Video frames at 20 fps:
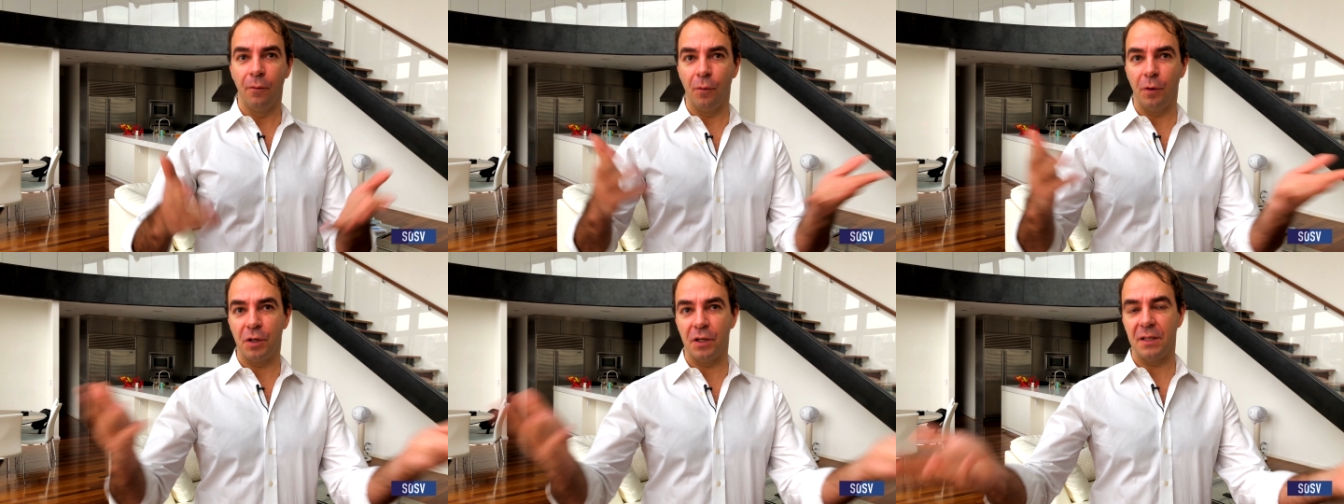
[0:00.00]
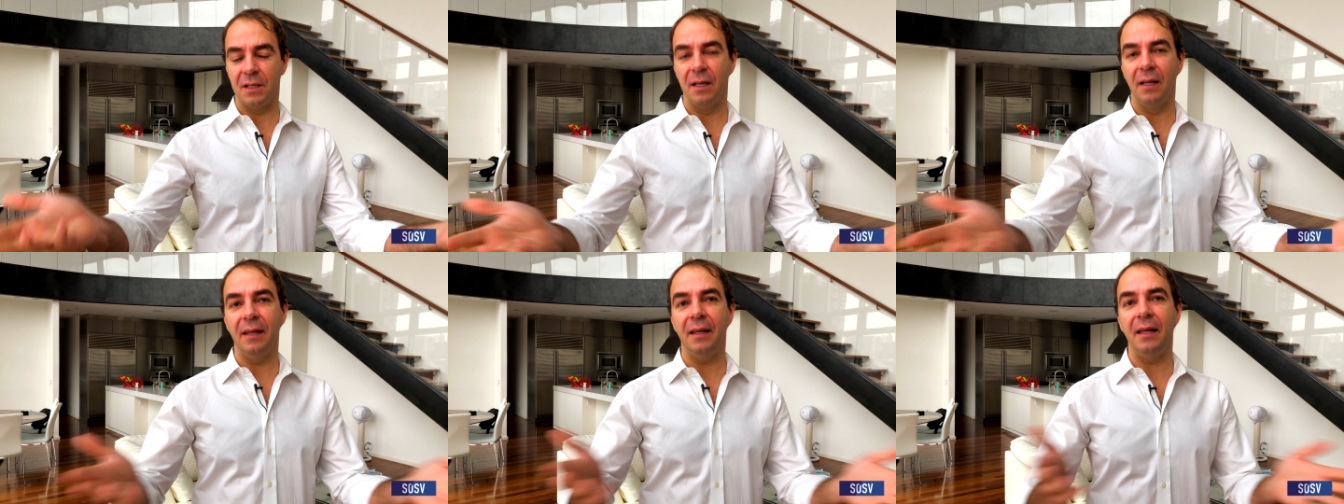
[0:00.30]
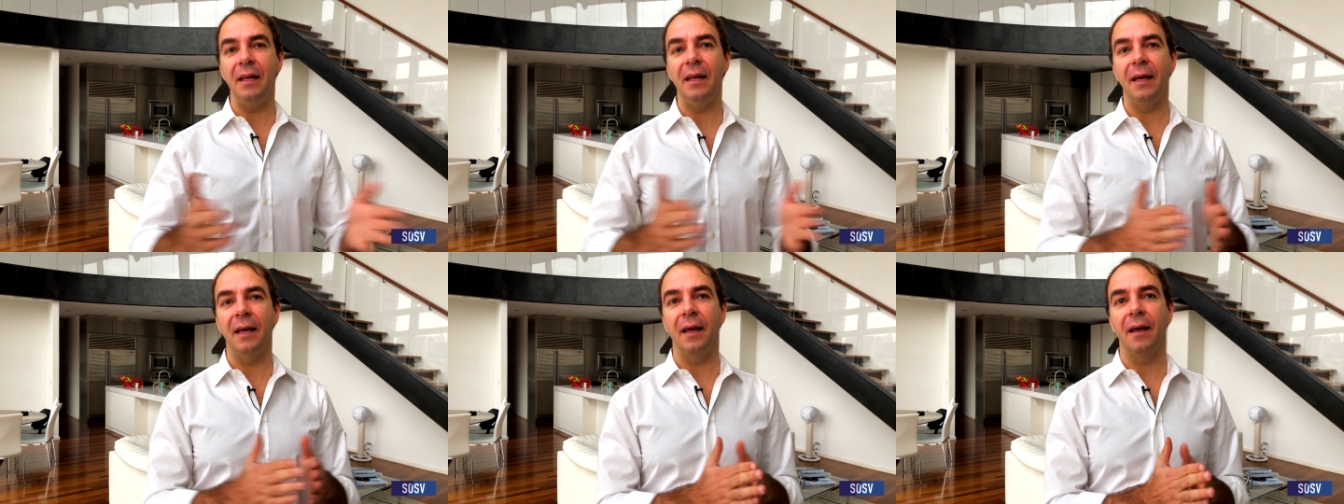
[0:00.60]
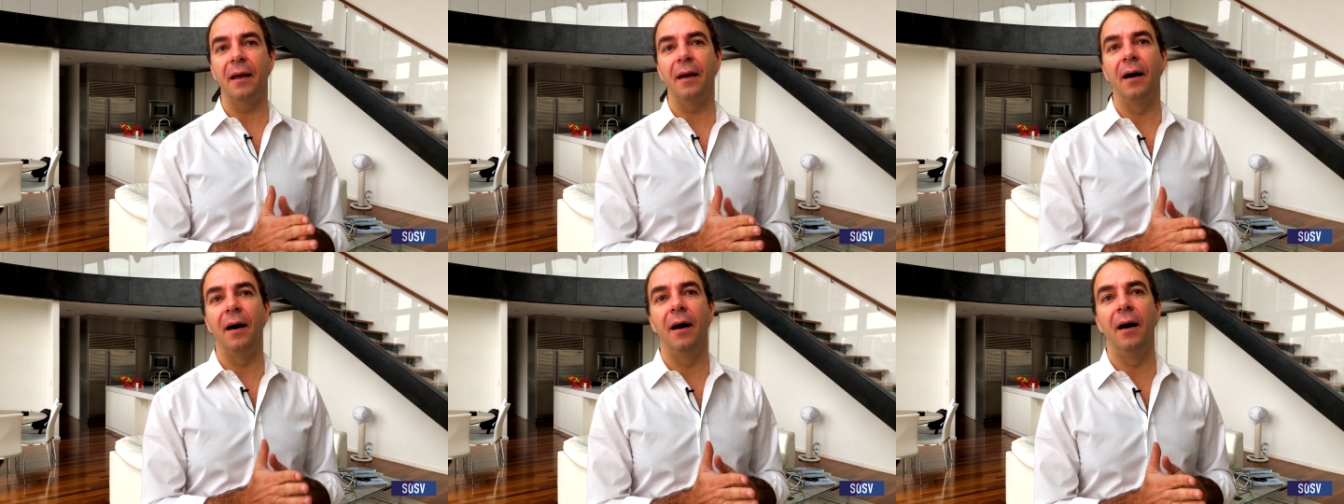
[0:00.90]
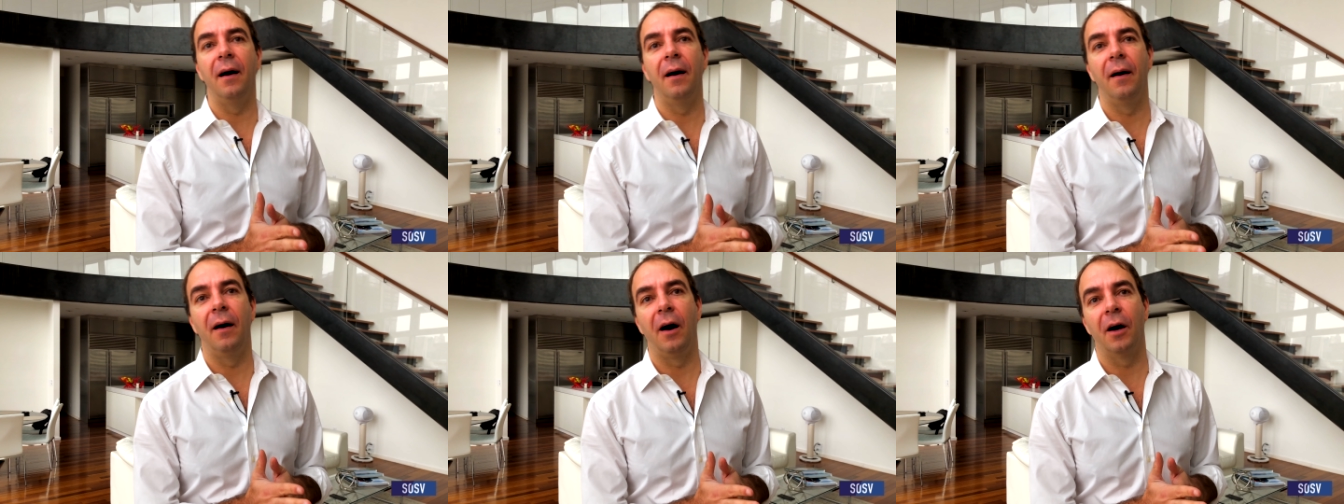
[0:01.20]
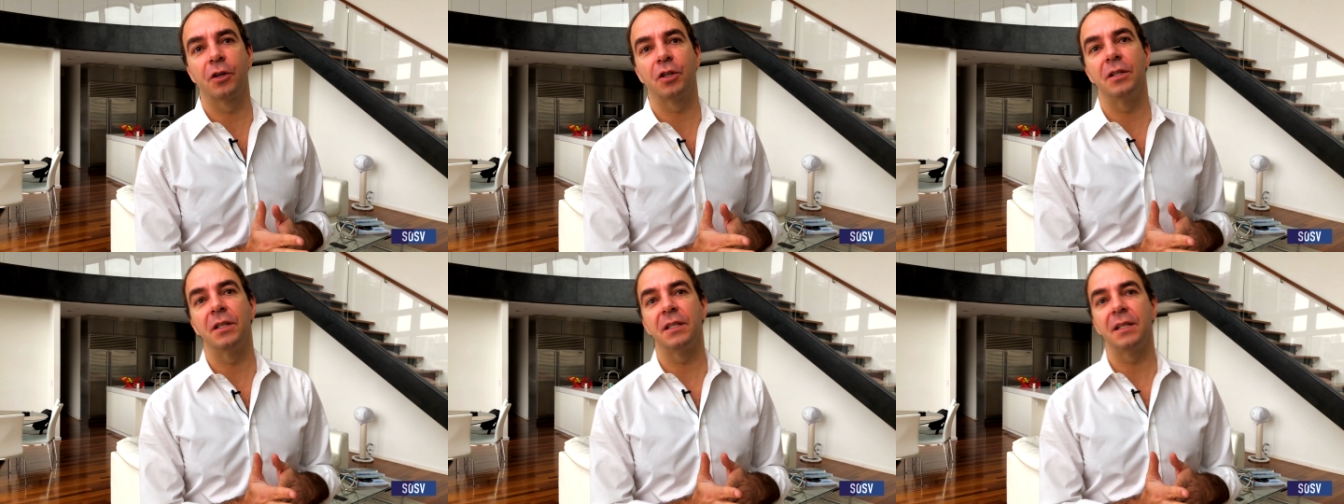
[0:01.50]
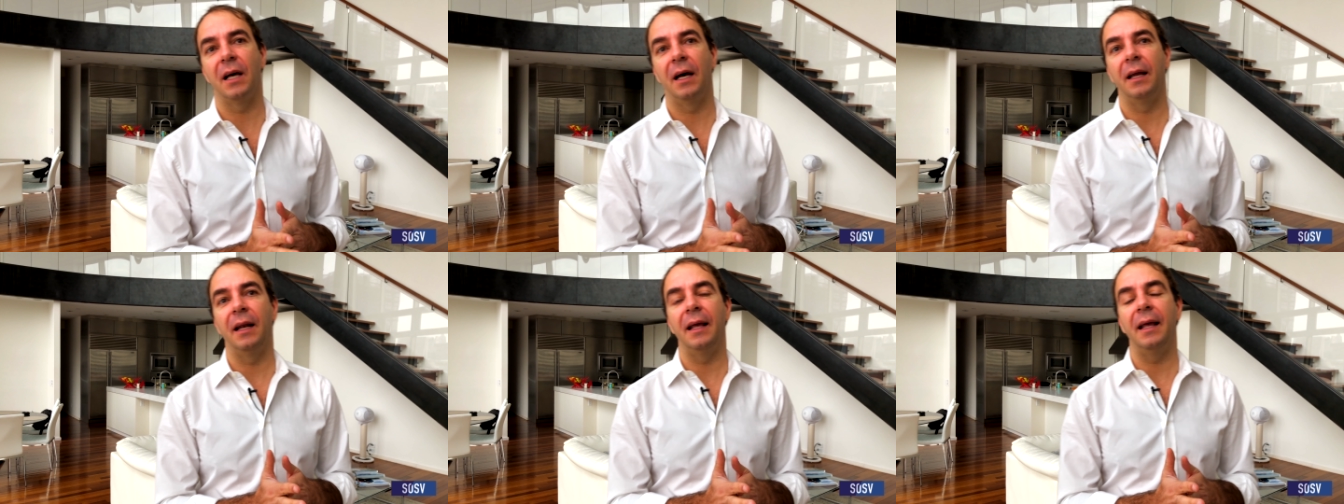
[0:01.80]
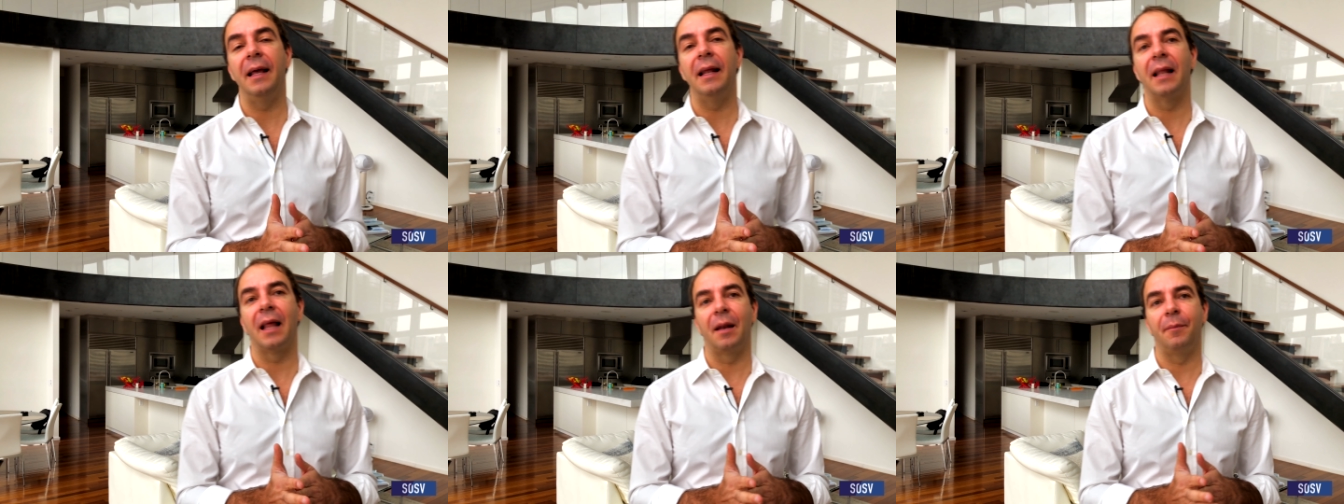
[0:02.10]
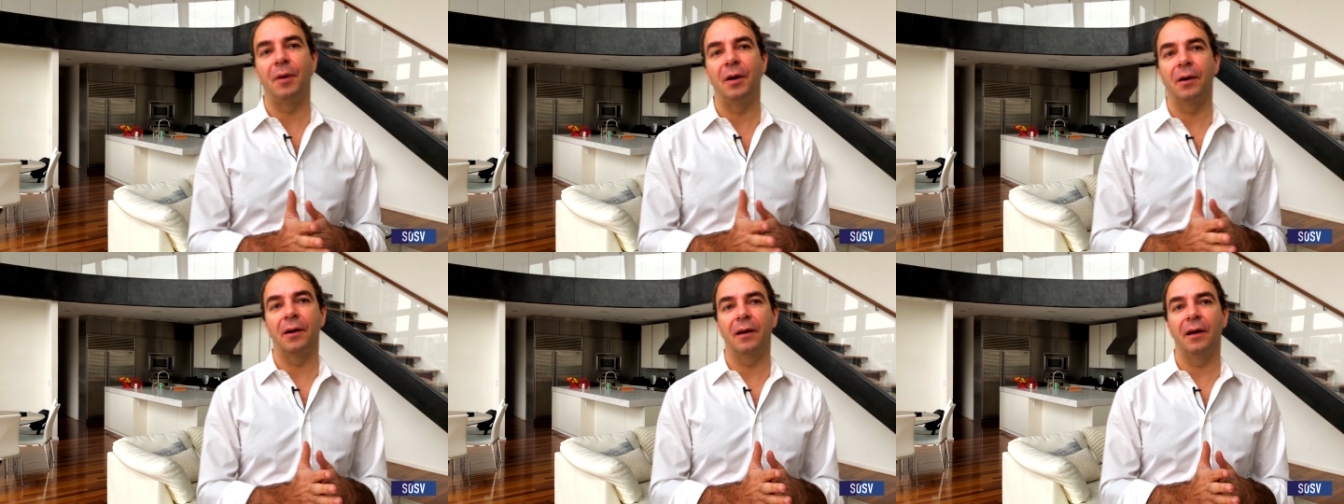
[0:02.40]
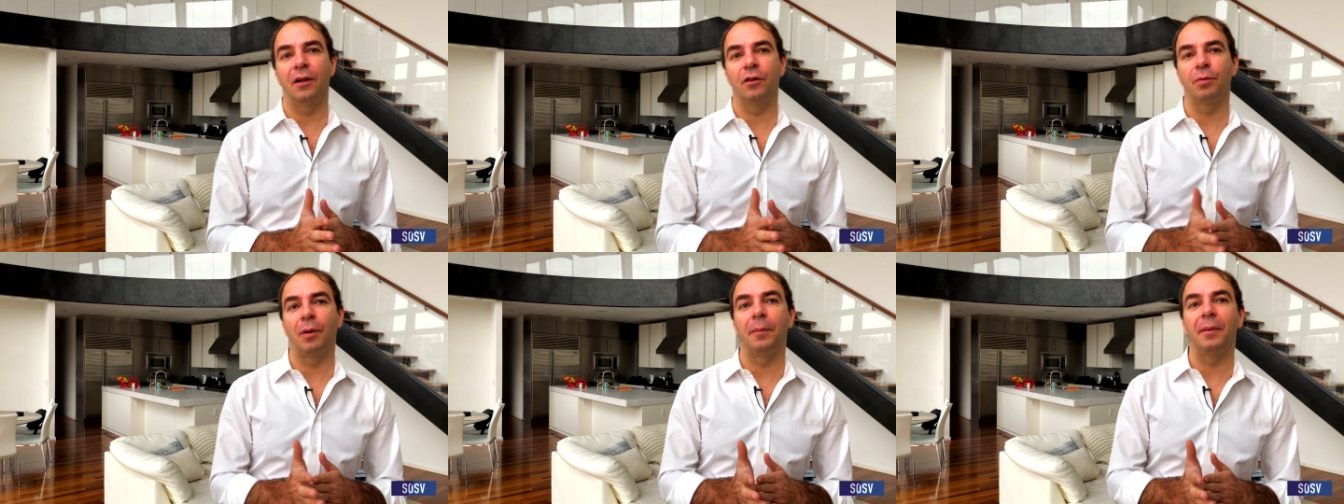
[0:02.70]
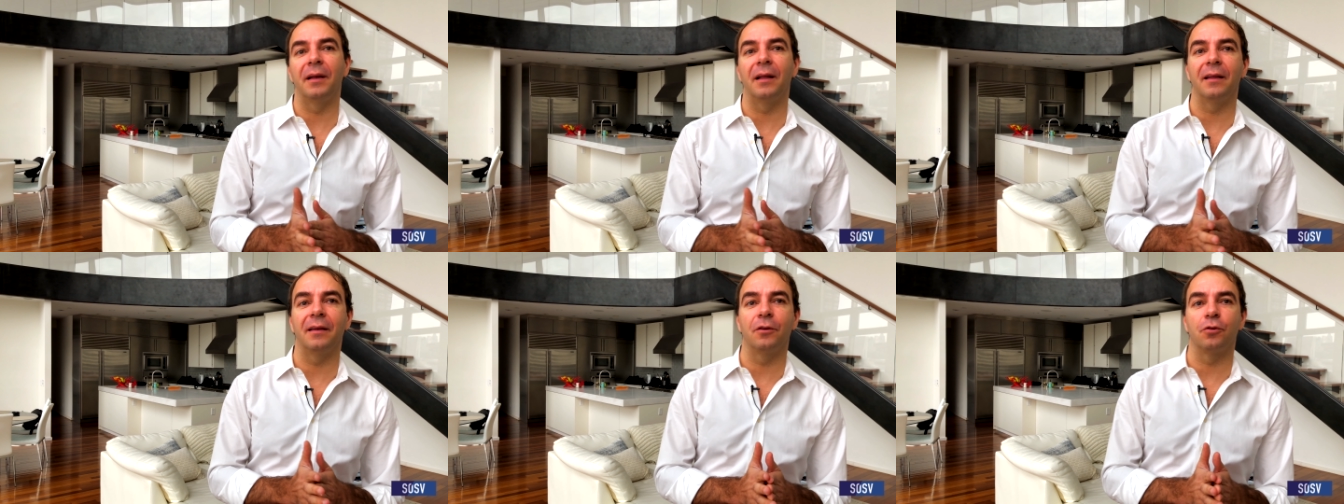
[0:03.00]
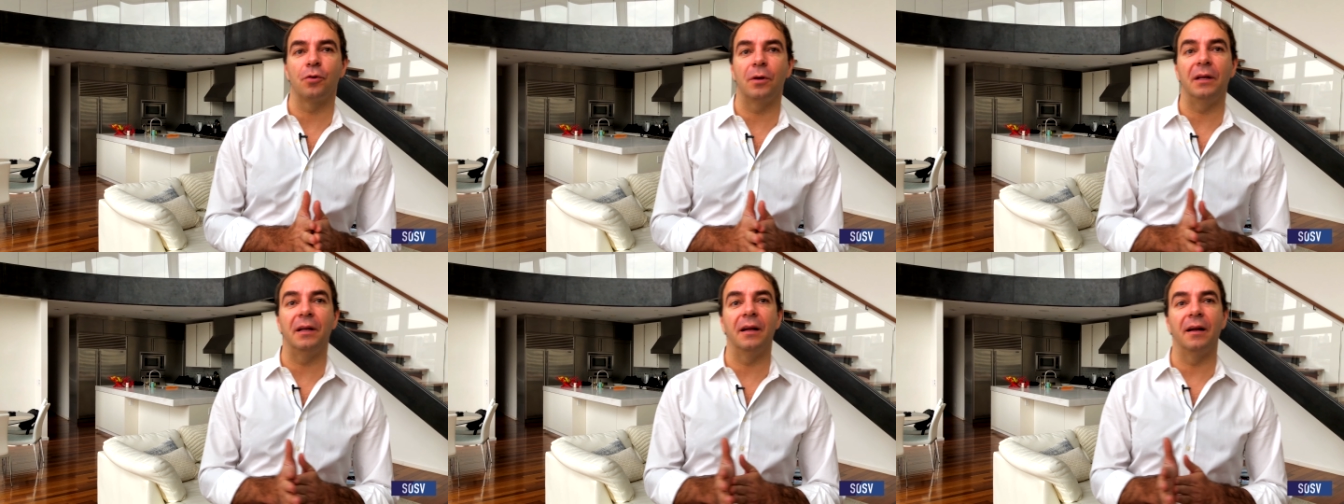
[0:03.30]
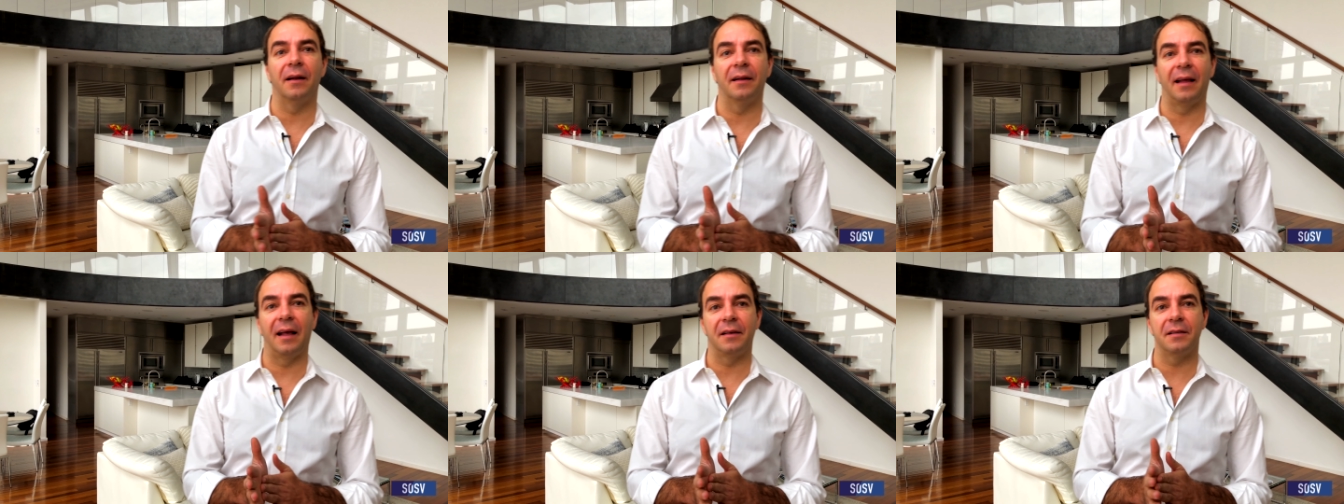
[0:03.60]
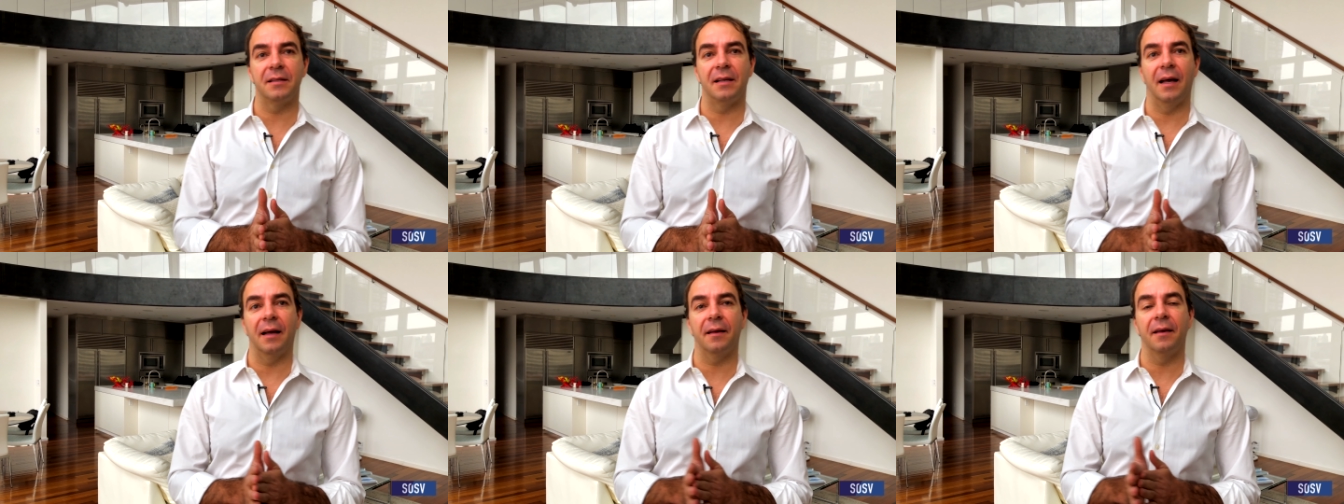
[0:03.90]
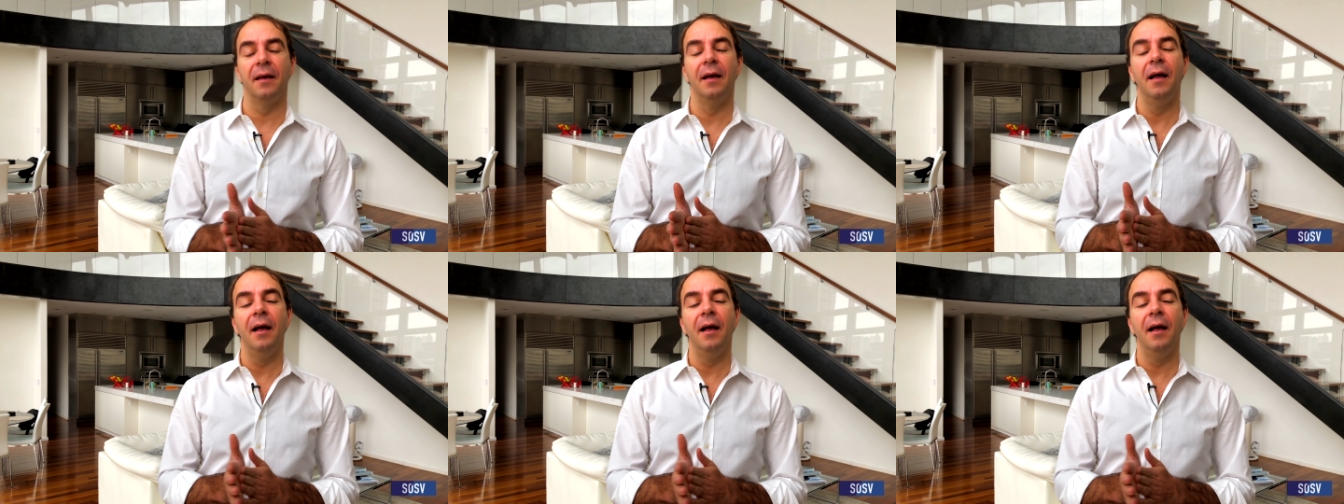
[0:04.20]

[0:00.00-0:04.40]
which is the leading uh, auction site in Latin America. It's publicly traded on NASDAQ.